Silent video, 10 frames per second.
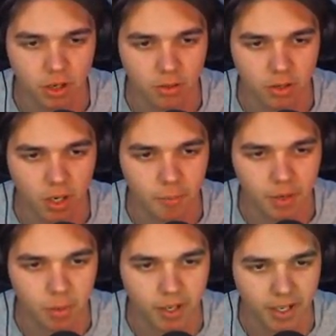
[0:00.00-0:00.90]
Oh, I'm
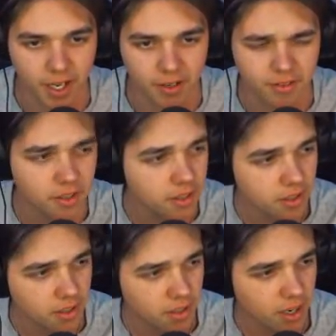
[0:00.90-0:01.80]
going again.
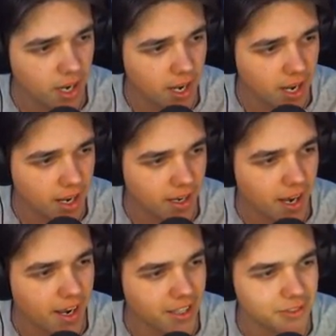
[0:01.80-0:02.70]
Uh,
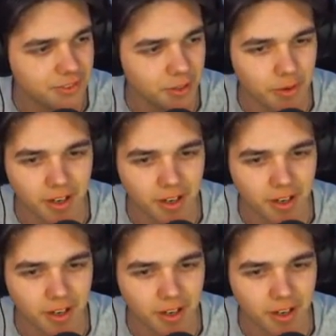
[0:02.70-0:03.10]
hi, Elephant.